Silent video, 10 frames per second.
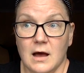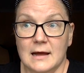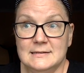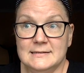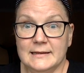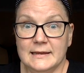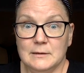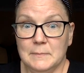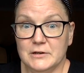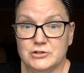I didn't get
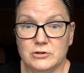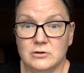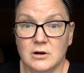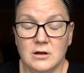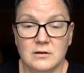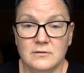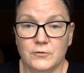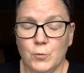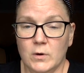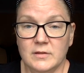a picture of
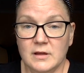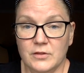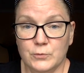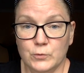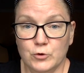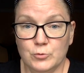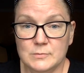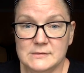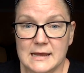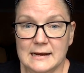one of the other
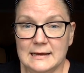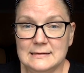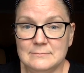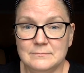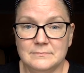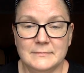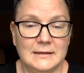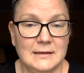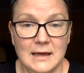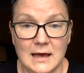rooms and I'm
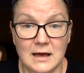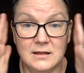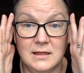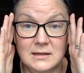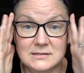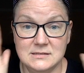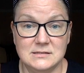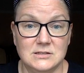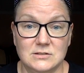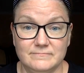yeah, it's